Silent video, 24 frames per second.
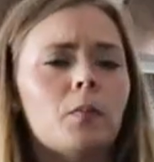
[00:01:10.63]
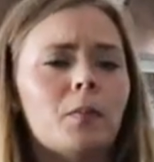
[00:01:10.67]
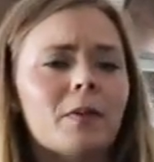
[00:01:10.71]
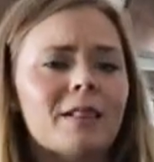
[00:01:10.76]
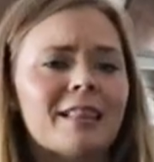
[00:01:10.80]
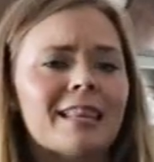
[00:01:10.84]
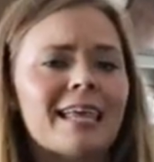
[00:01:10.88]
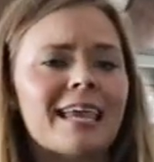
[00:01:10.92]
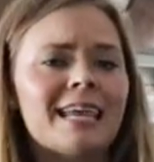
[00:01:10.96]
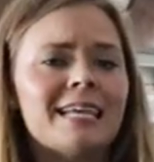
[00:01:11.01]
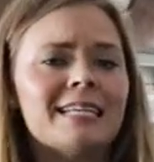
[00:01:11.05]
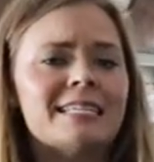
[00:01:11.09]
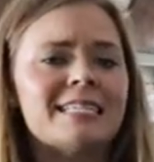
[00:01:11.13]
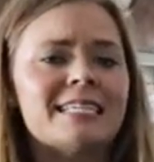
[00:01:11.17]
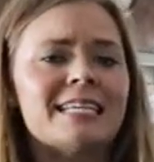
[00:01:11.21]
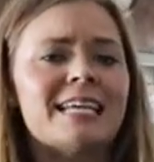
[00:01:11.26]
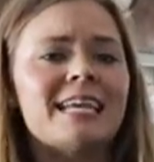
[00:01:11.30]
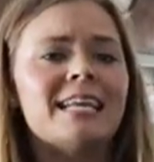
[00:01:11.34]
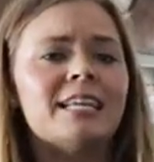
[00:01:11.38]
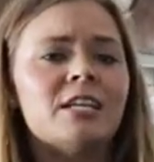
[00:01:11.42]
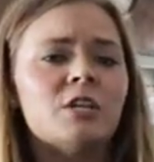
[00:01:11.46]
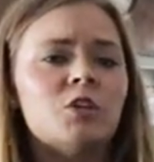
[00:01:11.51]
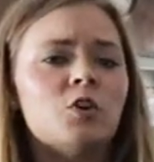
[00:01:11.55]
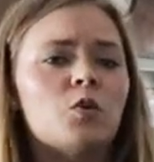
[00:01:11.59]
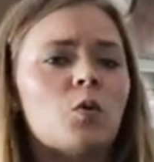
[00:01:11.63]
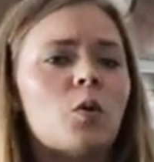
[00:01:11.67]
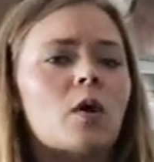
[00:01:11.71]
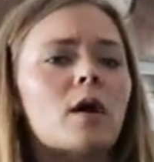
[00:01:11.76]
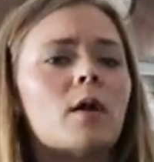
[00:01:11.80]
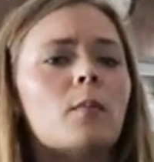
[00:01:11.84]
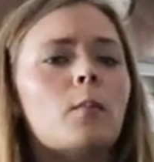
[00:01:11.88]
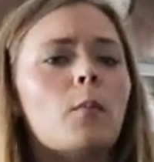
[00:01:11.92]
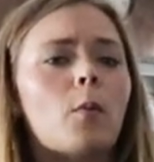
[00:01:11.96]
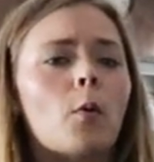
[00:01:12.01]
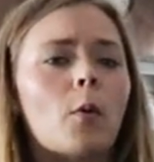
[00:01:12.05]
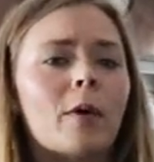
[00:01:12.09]
place
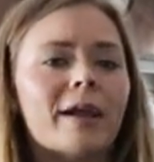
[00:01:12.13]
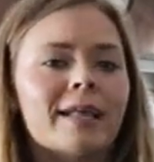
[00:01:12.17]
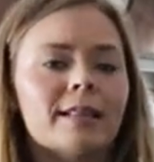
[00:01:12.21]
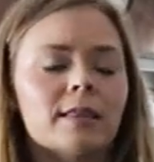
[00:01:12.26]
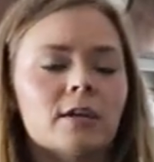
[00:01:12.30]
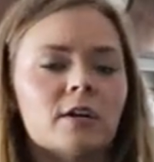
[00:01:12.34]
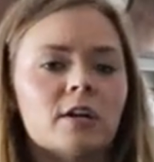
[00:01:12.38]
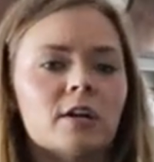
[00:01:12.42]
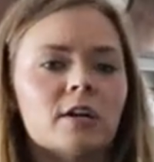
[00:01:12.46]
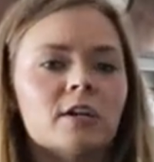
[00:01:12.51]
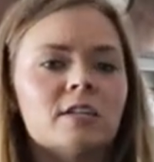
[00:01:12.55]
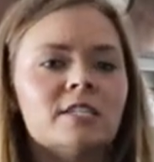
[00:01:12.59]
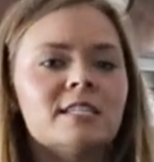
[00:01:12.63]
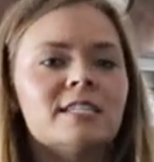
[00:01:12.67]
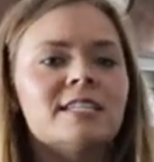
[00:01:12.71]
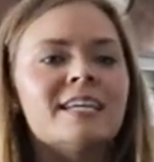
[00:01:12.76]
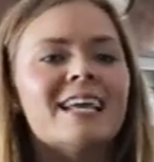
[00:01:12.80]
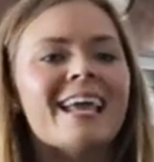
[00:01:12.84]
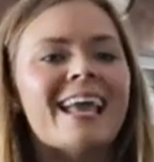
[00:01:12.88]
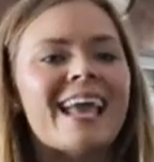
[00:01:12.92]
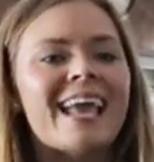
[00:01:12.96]
indoor boilers